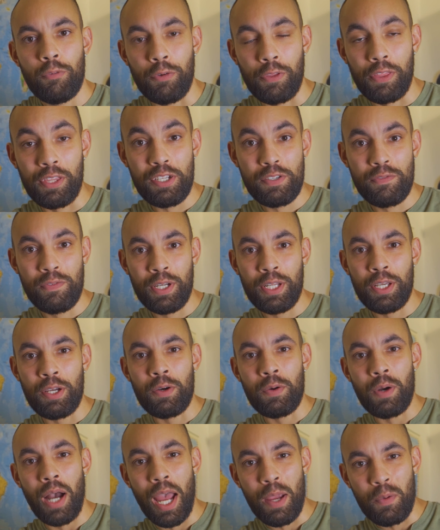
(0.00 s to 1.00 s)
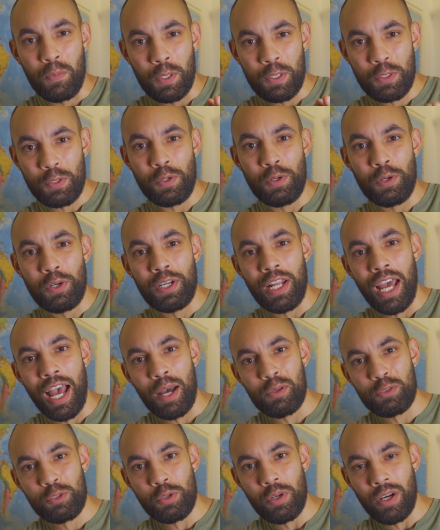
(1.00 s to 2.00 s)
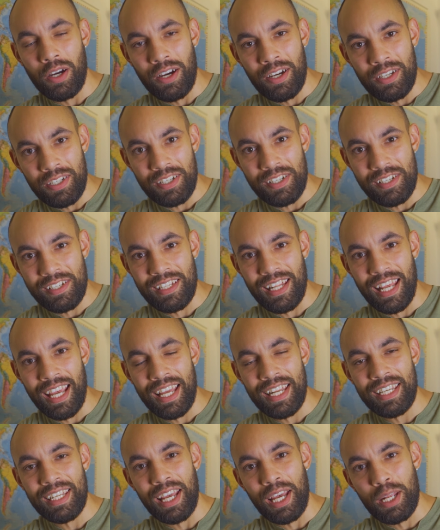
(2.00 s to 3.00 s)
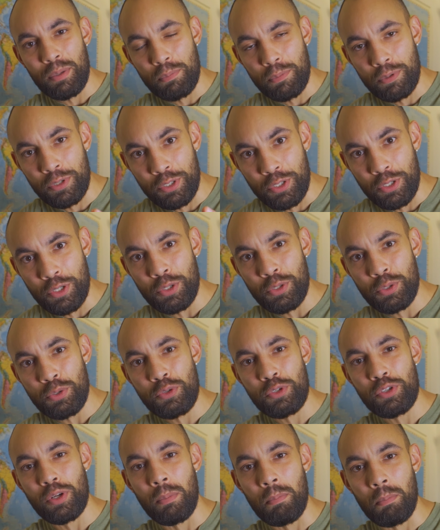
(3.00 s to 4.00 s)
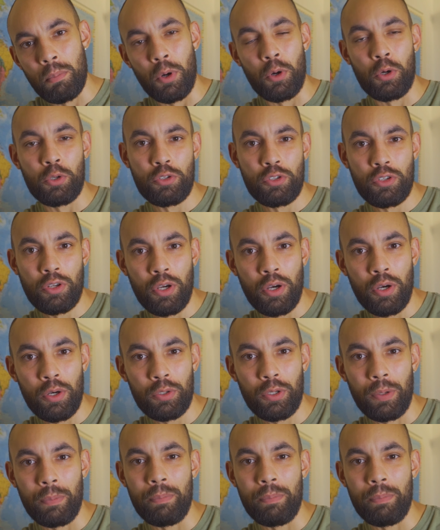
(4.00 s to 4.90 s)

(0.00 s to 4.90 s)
For this video, I want to learn how to understand and produce Morse code